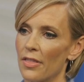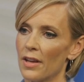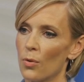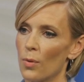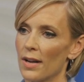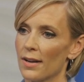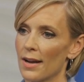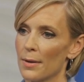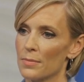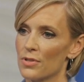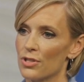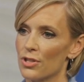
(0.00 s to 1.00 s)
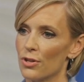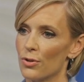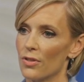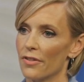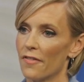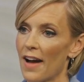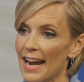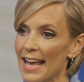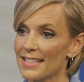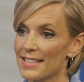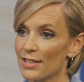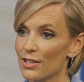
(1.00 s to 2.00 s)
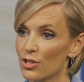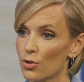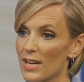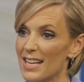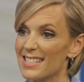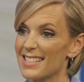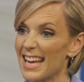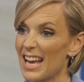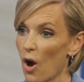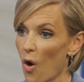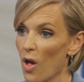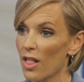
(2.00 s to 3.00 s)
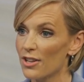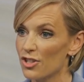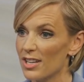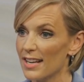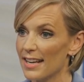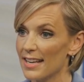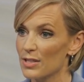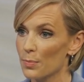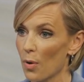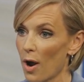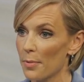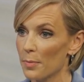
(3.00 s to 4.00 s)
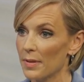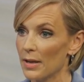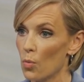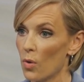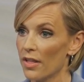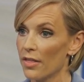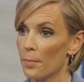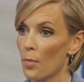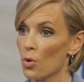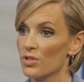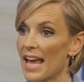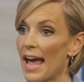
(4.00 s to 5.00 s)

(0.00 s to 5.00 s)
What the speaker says: think when it comes to the finance industry, psychology is probably one of the most